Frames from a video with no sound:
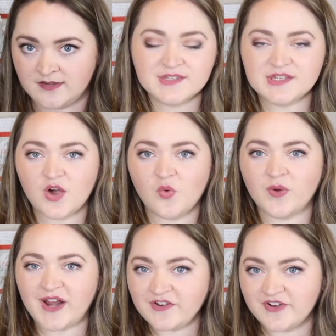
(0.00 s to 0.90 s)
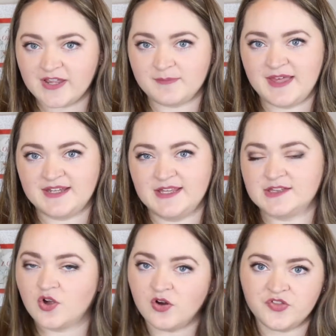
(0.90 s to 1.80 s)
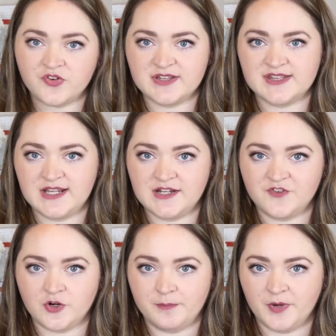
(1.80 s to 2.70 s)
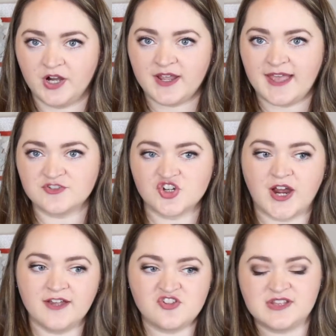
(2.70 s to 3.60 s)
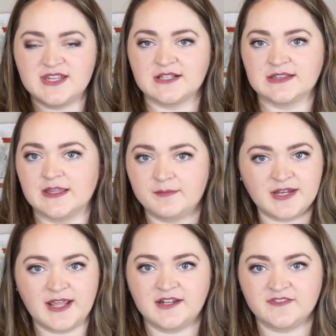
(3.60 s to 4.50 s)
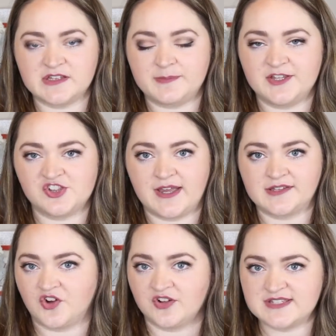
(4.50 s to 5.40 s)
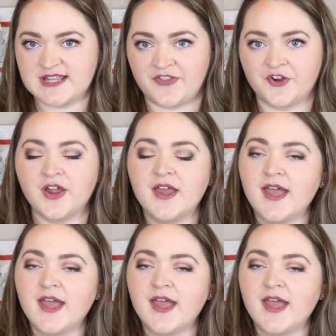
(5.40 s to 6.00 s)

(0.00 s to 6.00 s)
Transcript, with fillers: So, what I recommend is go through a scene of your book and try just eliminating the speech tags altogether